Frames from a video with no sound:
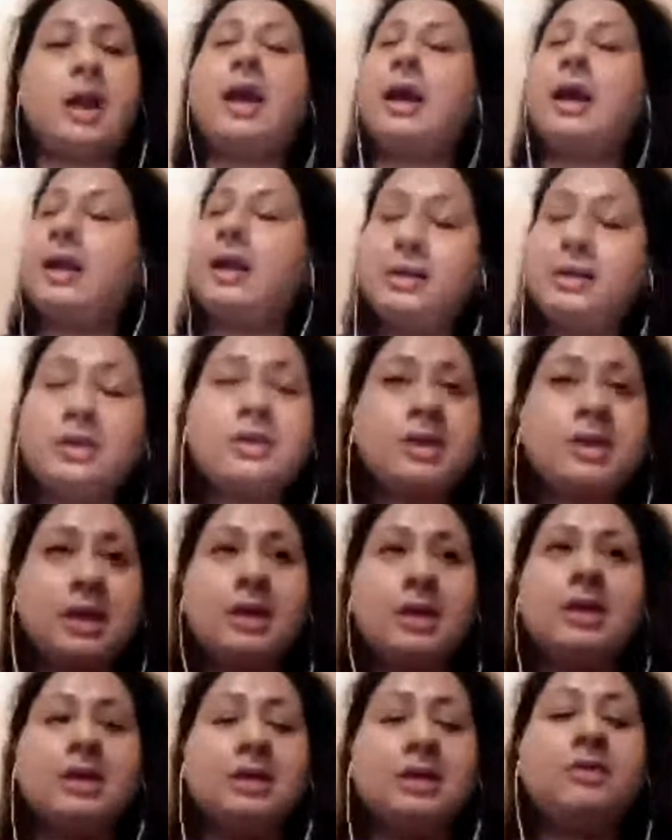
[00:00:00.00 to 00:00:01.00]
I
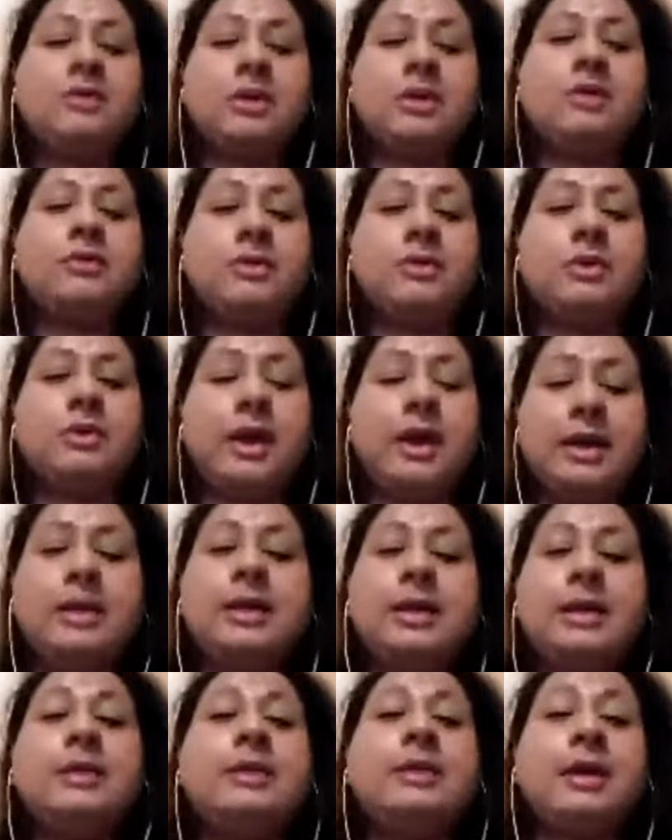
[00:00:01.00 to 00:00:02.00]
understand he's fearful. I
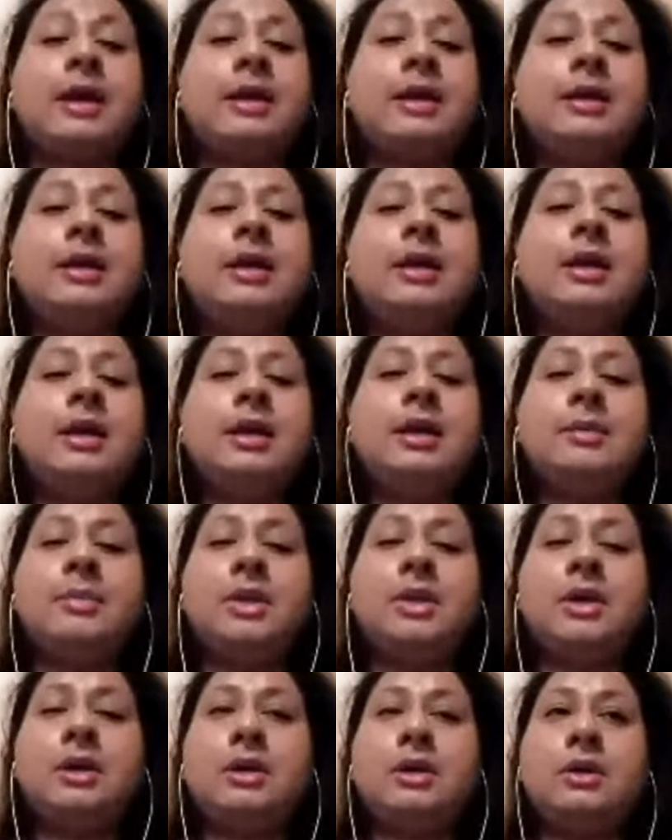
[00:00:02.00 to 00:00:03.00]
get that.
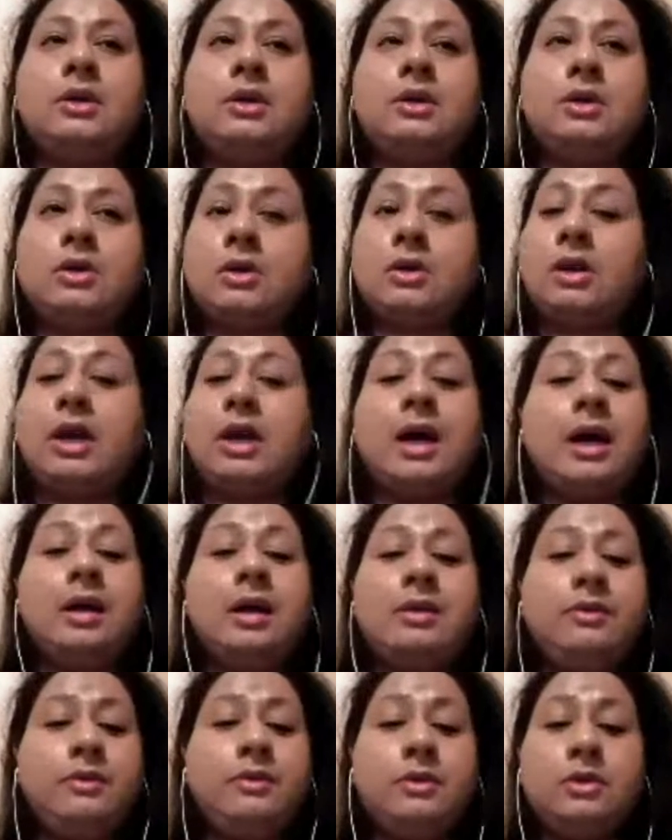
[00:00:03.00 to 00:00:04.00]
But you're
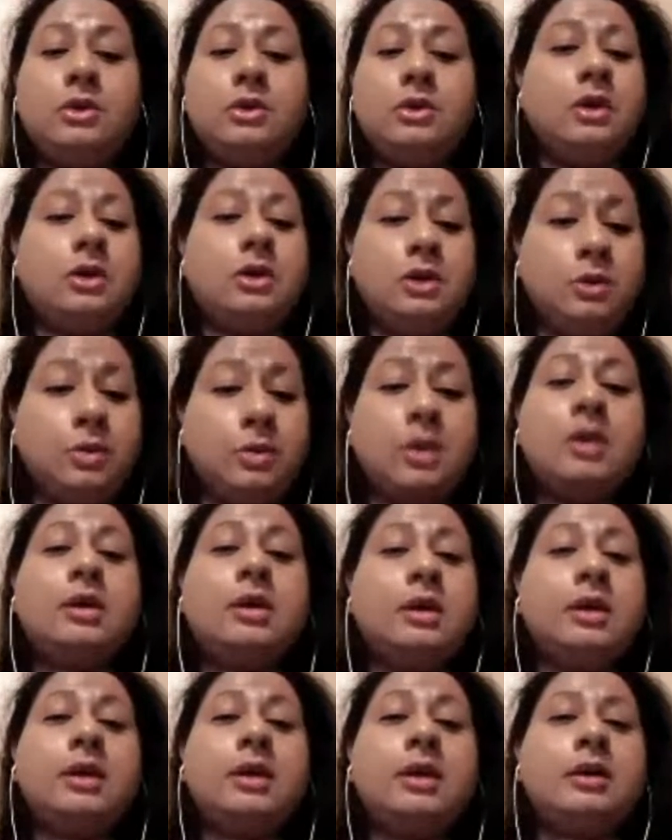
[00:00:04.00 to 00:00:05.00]
alive and you were
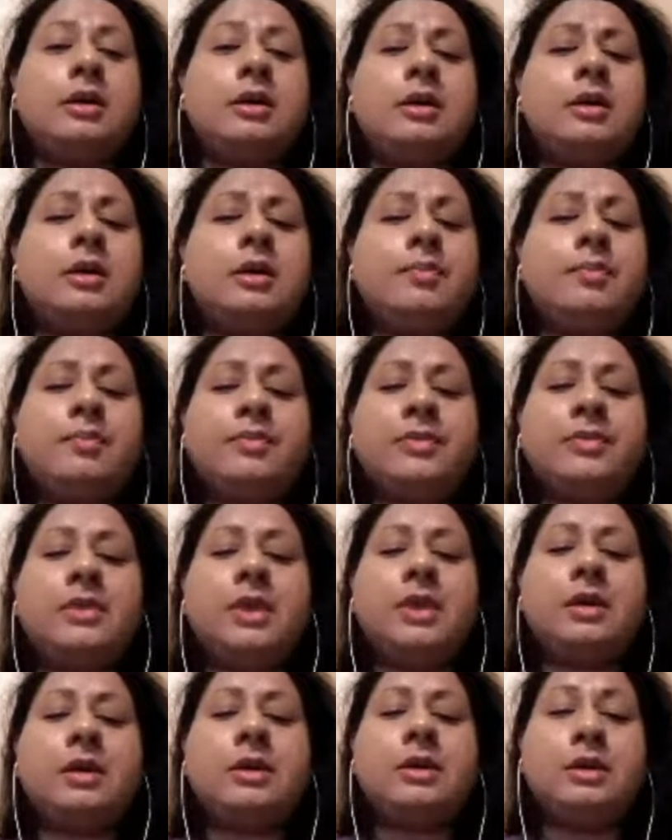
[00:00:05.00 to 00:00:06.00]
cleared.
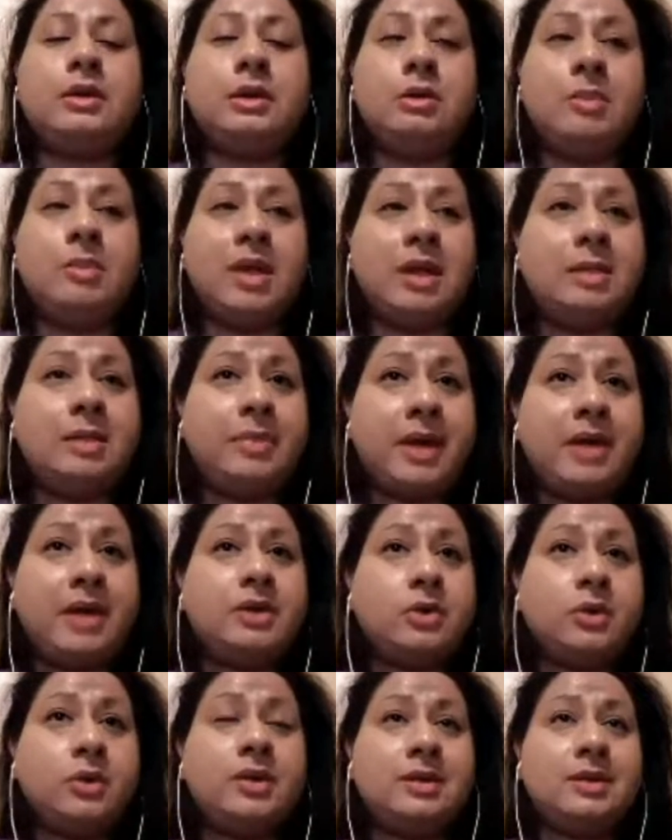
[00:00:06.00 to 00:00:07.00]
You made a bad
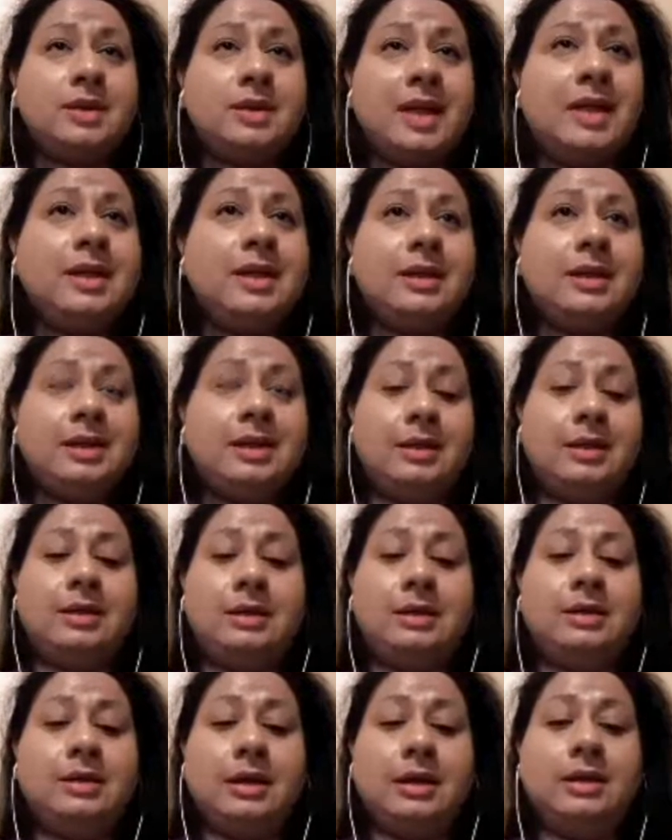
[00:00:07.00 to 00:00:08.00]
choice in taking that
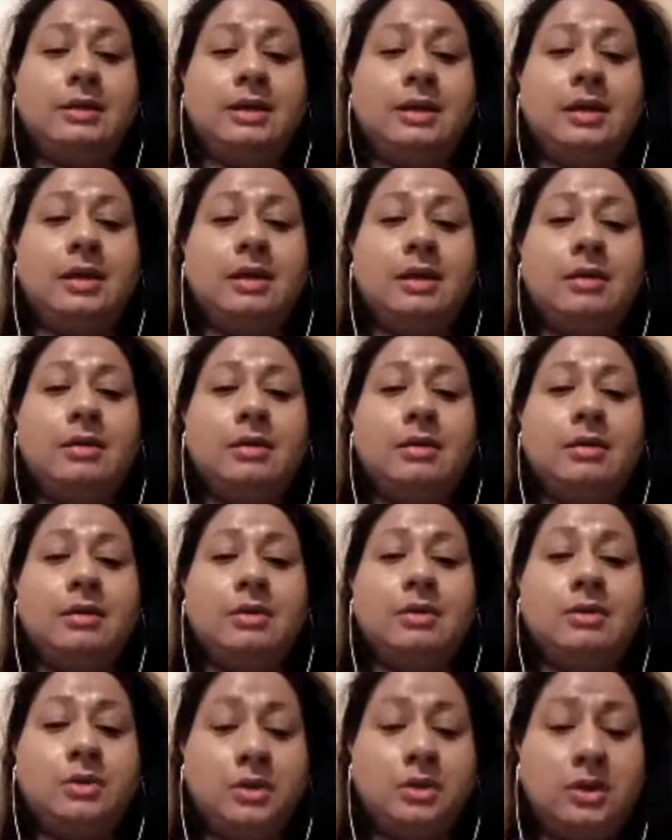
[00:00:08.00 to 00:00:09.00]
gun down there.
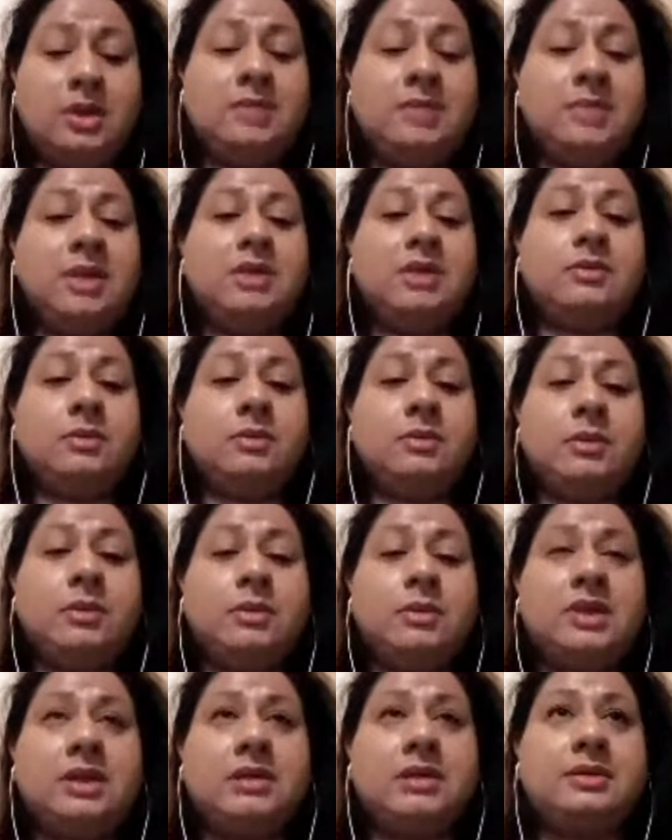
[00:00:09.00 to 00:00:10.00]
to this peaceful
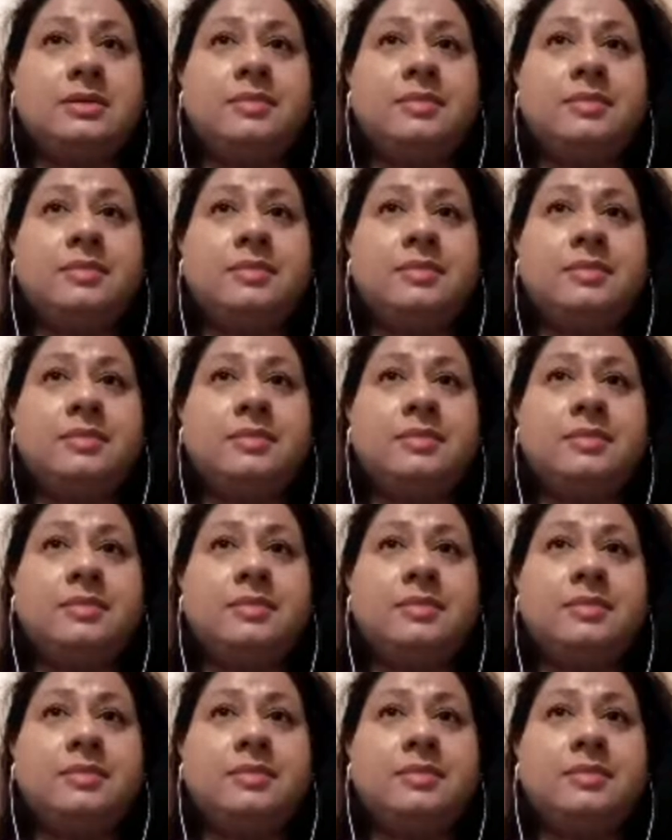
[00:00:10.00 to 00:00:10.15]
protest.